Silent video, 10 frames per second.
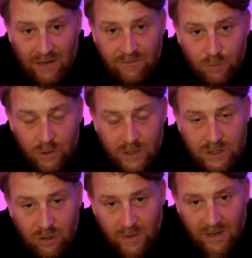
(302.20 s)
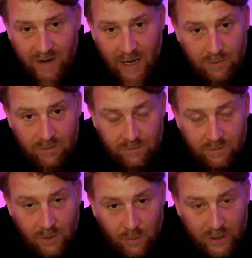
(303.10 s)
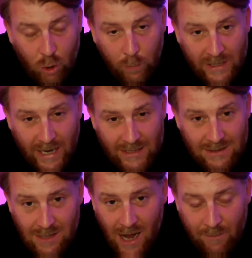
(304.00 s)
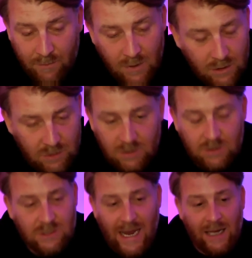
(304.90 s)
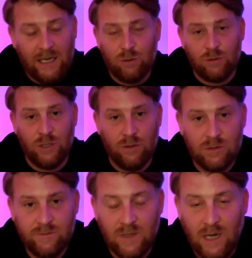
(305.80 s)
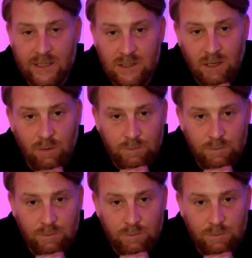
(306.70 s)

fund. It's going to be available, in a couple of days' time. Certainly good news for the likes of you.